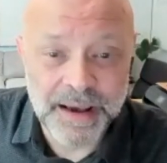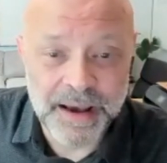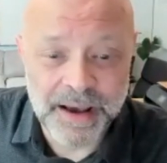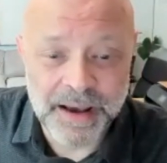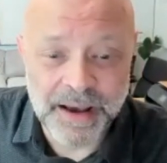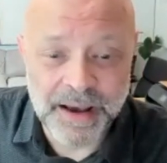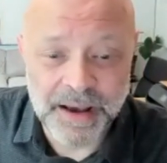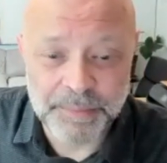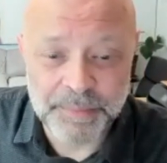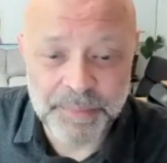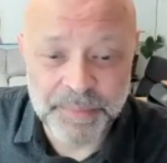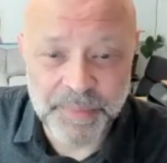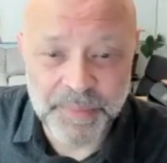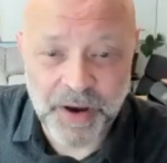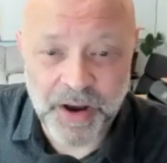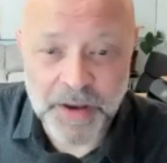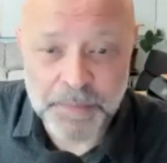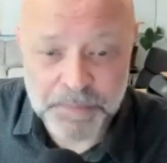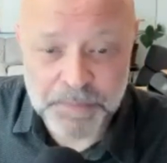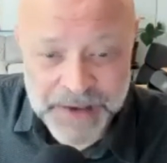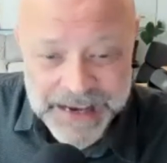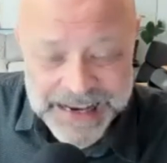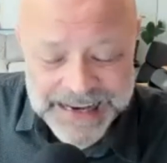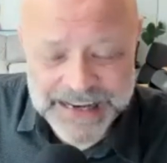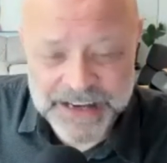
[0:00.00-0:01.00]
Um, I'd
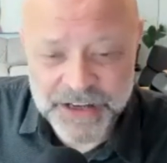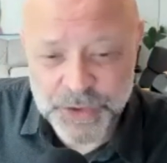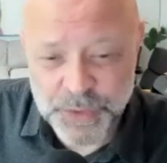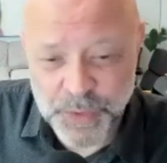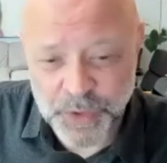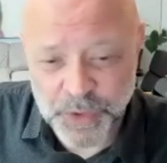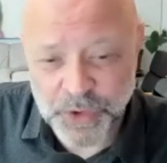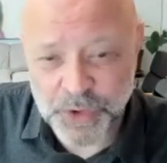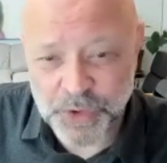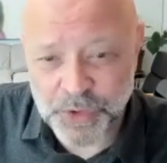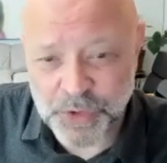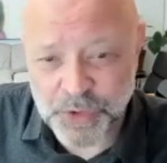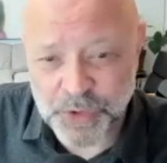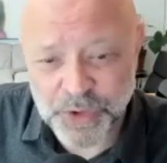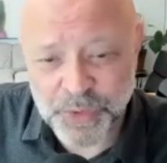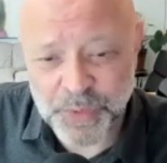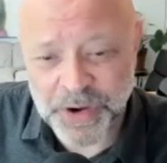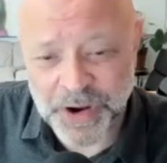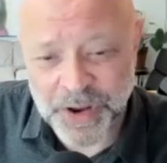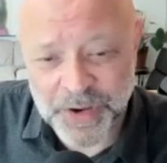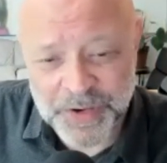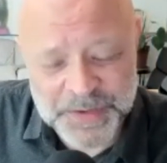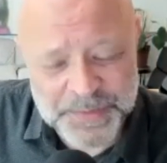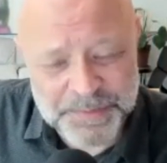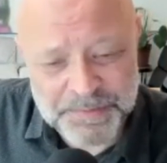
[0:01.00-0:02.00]
been into a guru
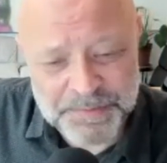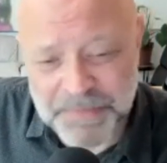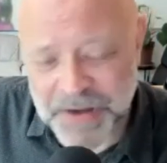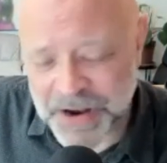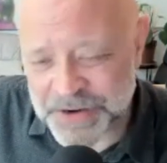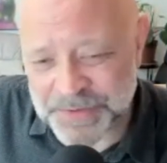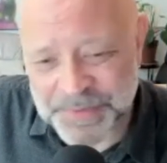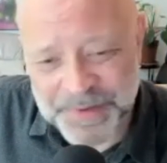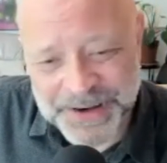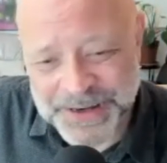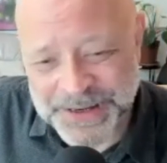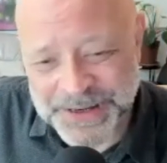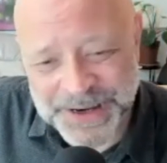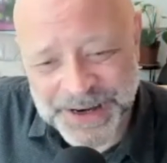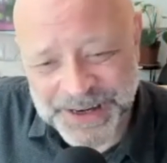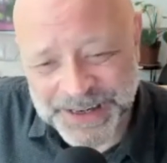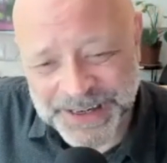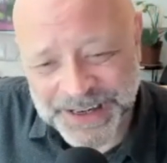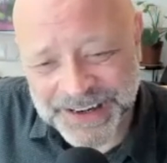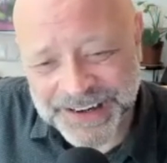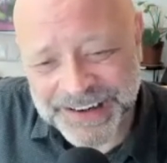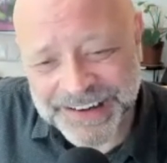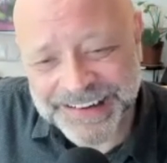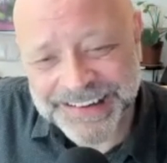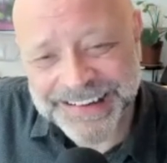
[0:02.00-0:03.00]
when I was much, much
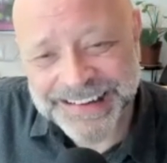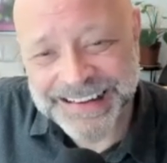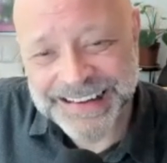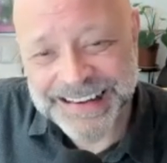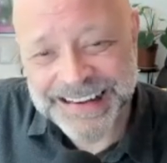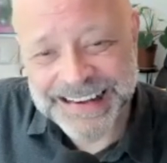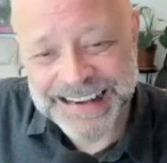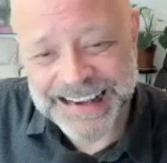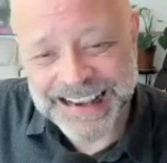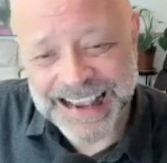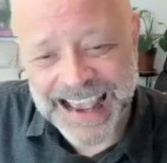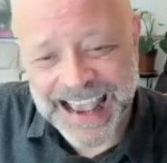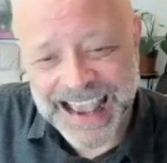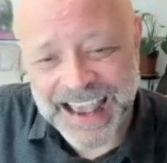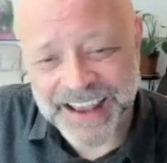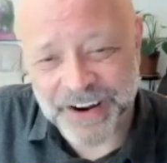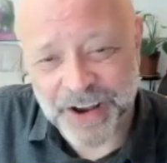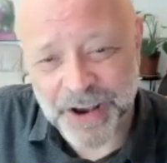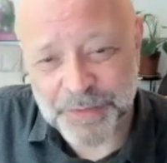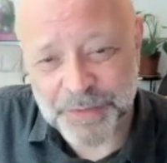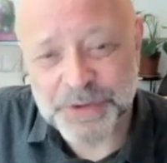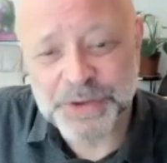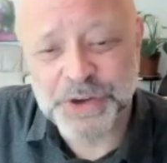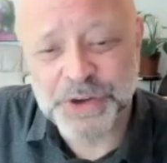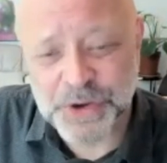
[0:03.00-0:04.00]
younger, and I
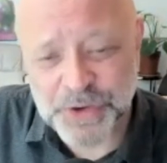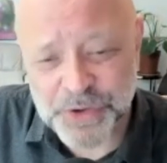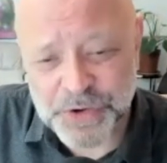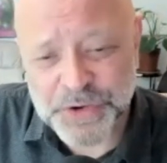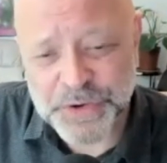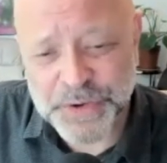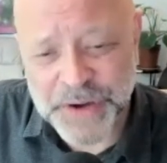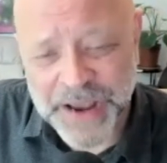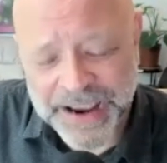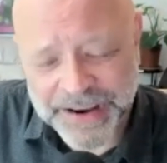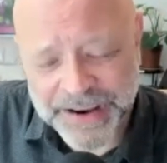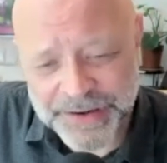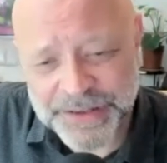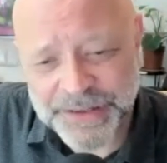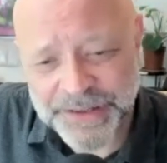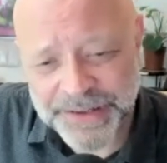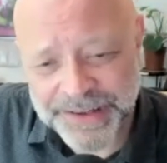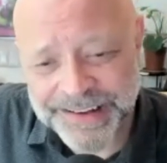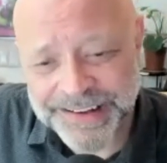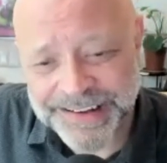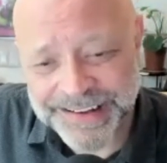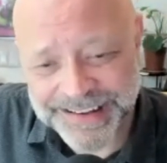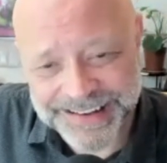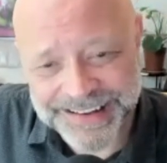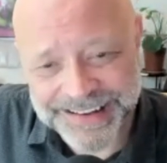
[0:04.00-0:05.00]
was gurued out
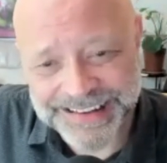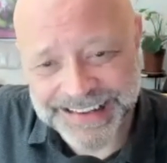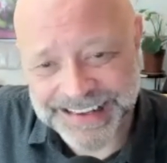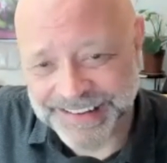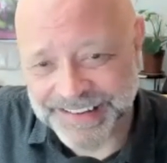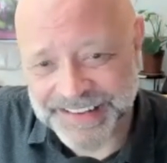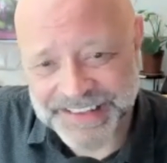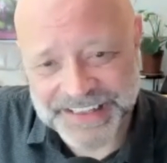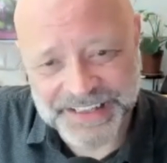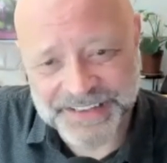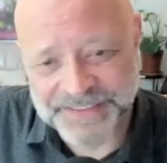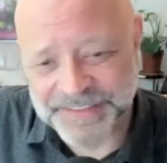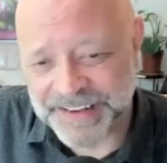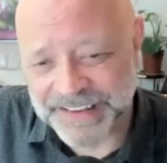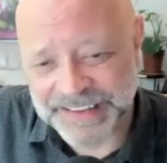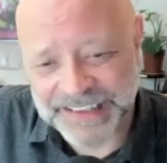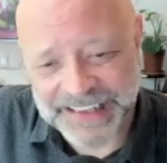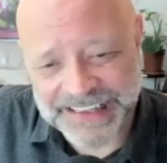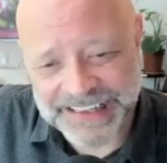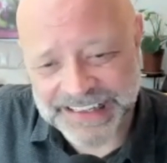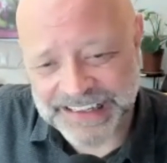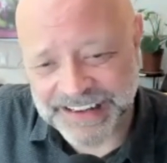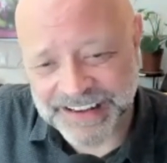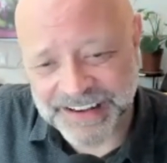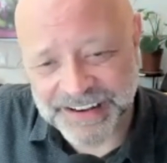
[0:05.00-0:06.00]
it just felt
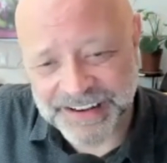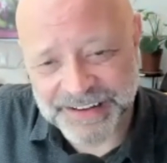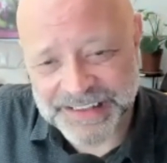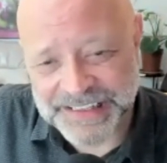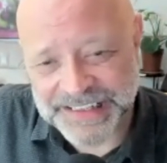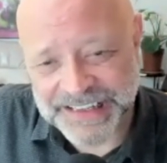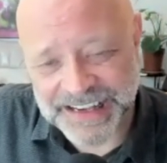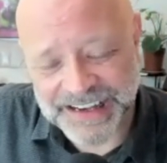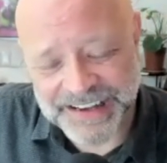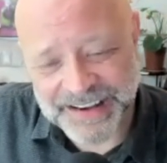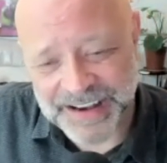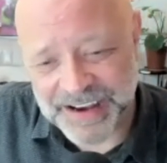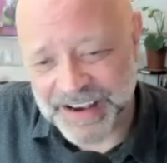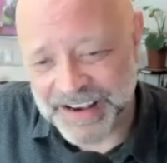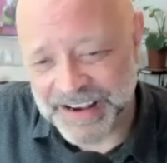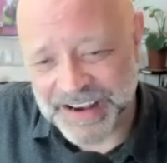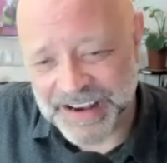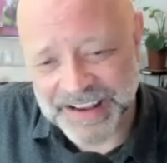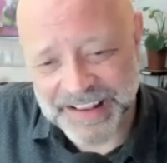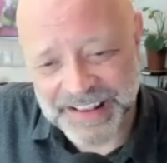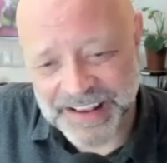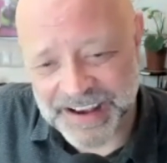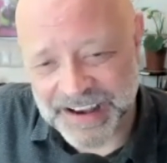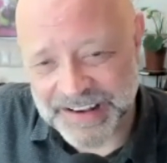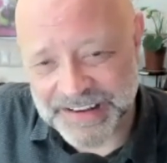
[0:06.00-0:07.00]
like no, it's I I,
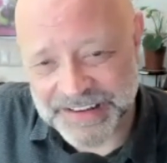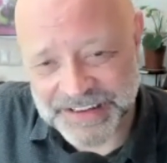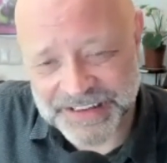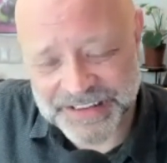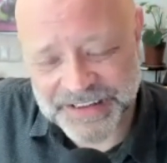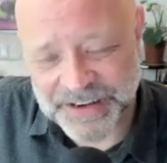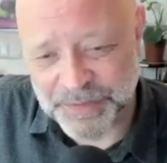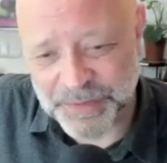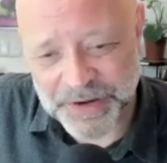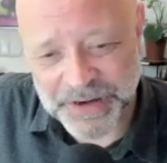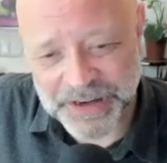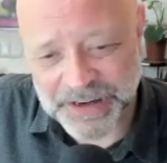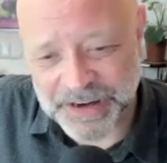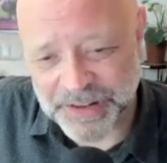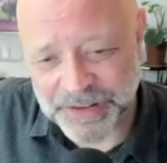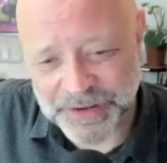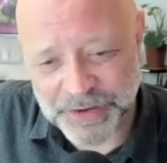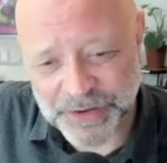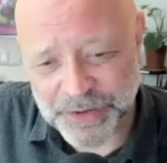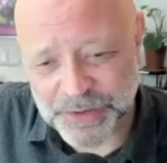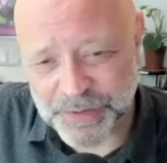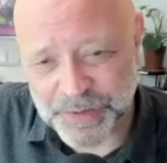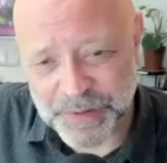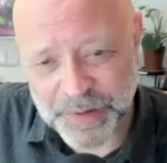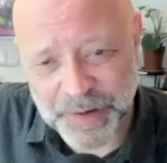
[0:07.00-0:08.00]
I just don't want another
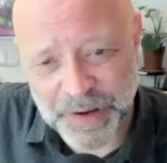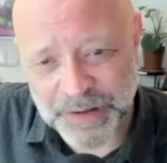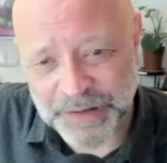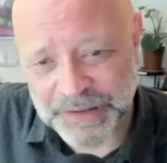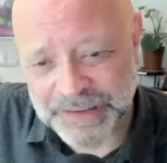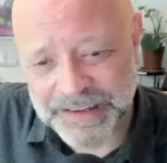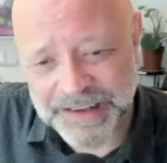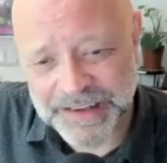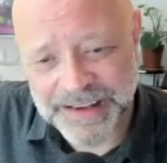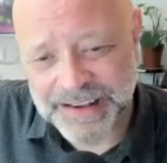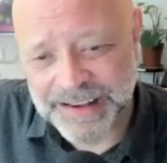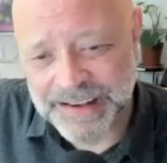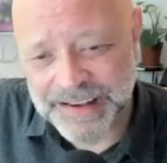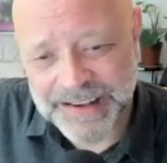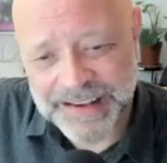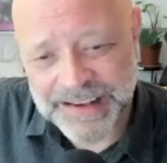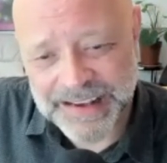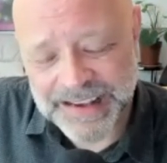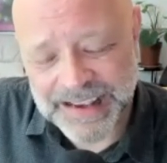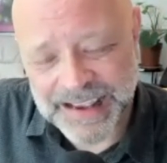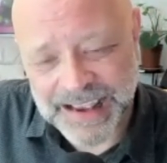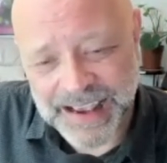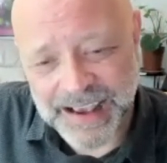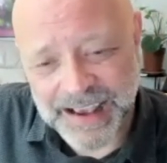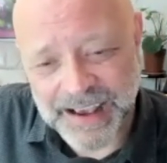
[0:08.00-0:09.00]
guru cult.
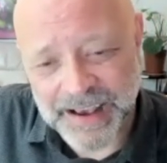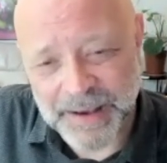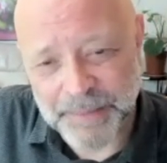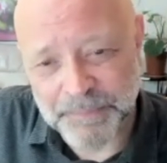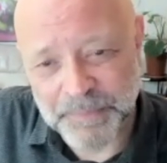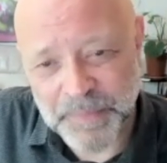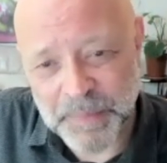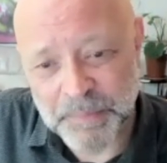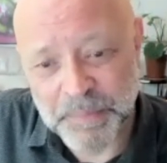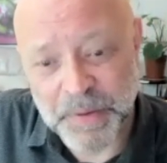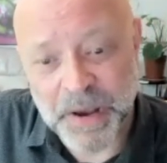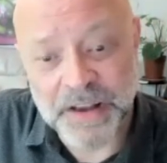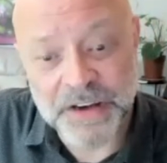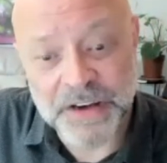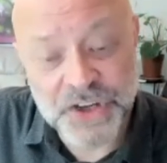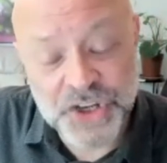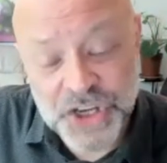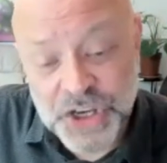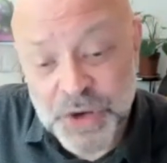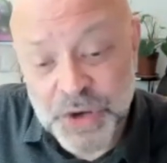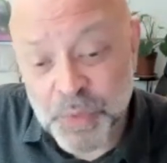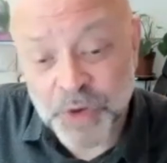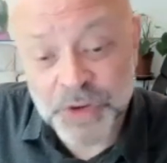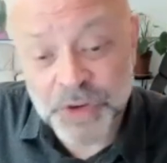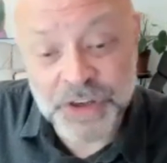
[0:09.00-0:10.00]
Um, but
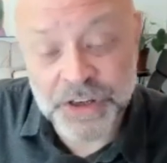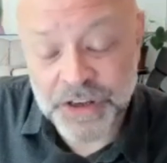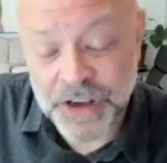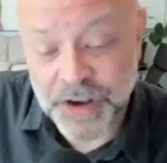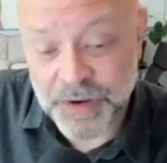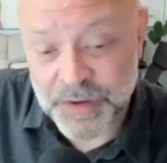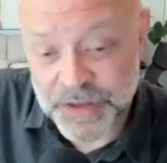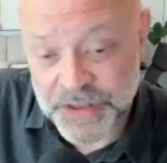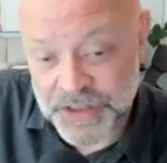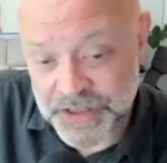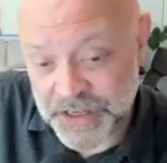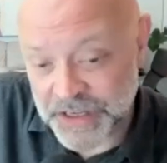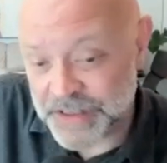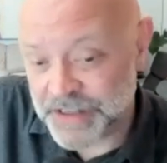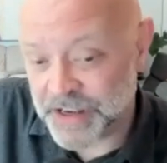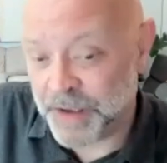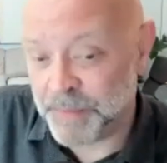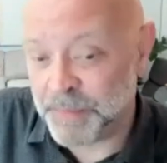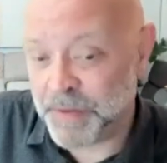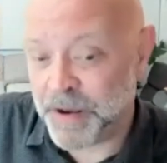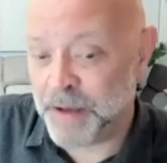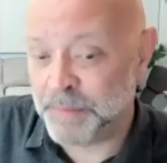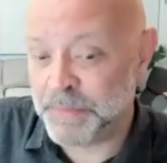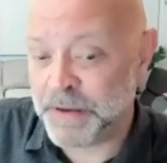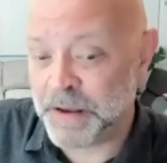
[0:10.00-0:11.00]
she wanted to go and see Sai
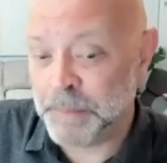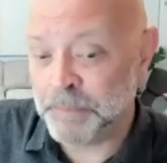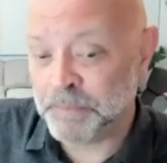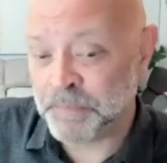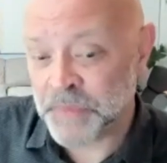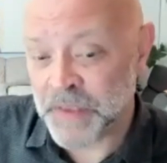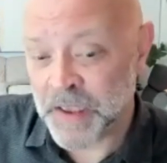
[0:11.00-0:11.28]
Baba.